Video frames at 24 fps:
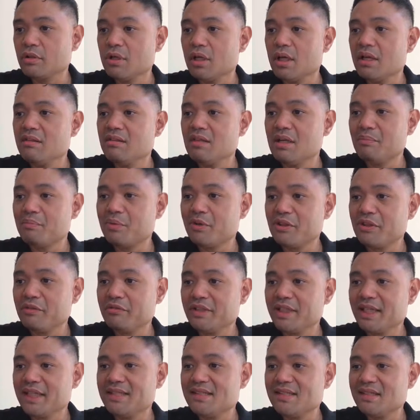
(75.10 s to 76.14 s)
number
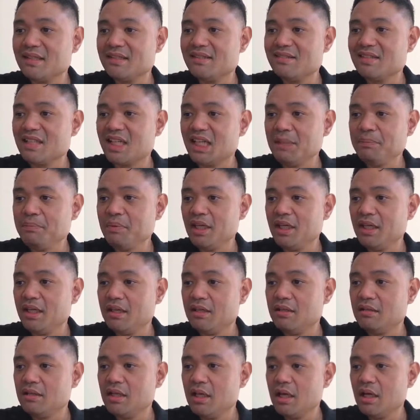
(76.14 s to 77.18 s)
3. It says type
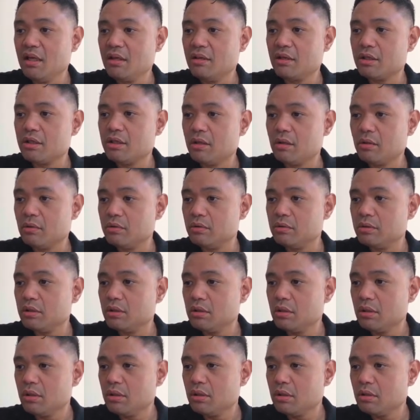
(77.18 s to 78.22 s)
in the code,
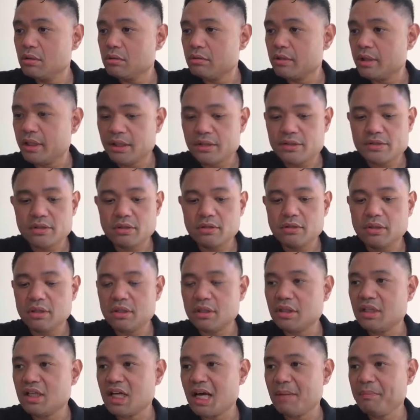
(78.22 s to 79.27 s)
right? So you're going
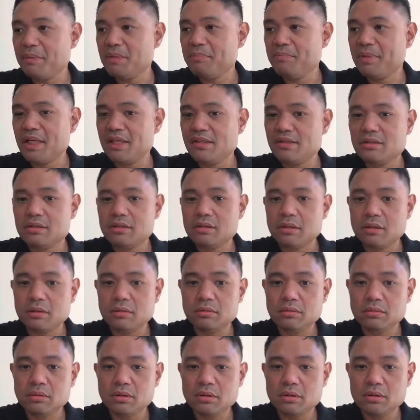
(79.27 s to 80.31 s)
to copy paste the
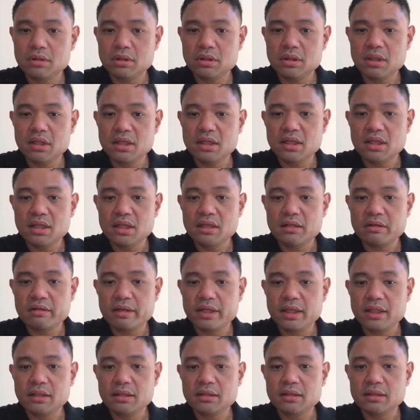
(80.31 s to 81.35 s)
code, all
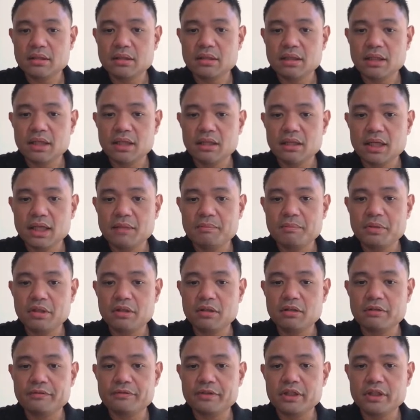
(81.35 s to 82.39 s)
right? And put it
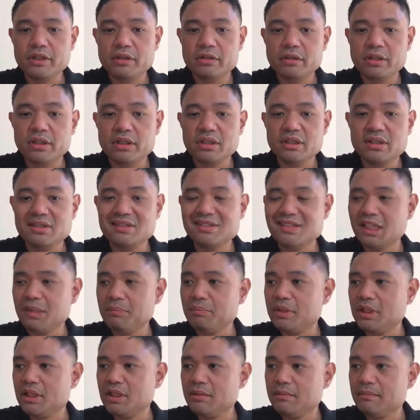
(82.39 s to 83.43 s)
over here. You could just type
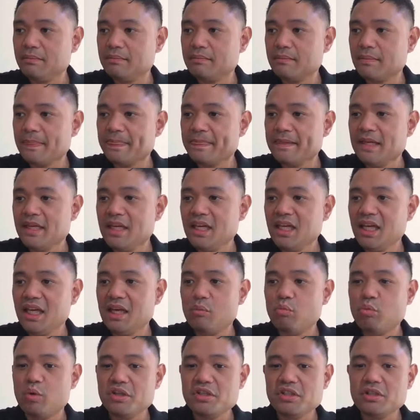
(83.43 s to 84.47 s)
it in. And
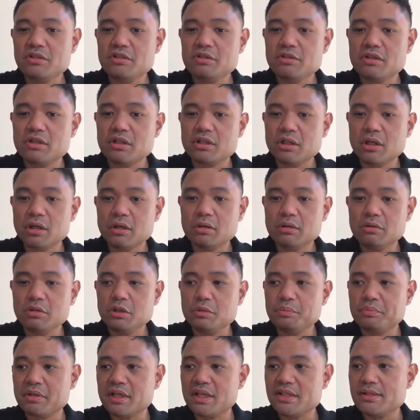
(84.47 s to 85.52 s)
once you do the code, you
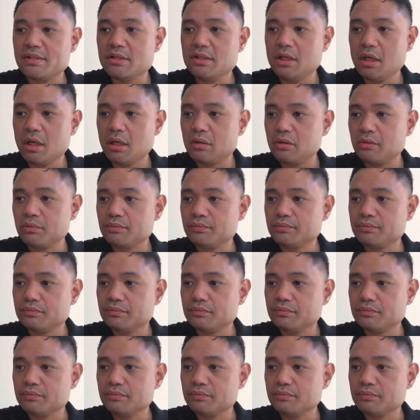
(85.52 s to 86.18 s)
press go.